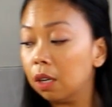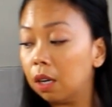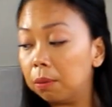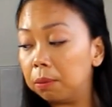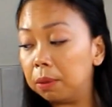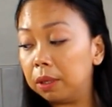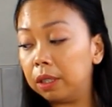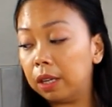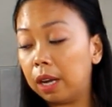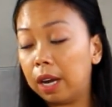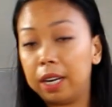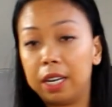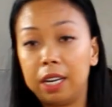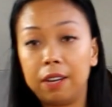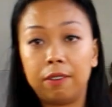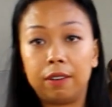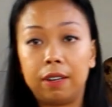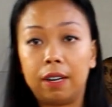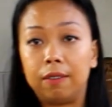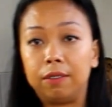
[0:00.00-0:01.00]
mean, I
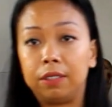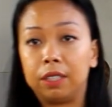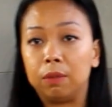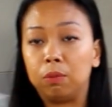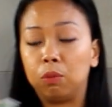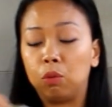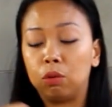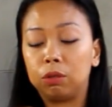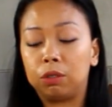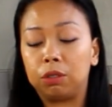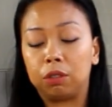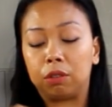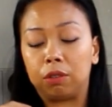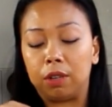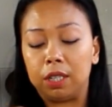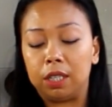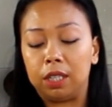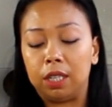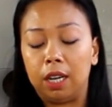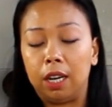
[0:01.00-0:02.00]
even have some
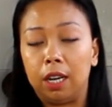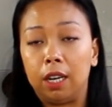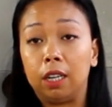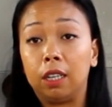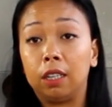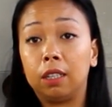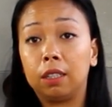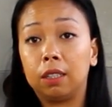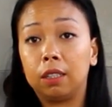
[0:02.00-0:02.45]
watercress here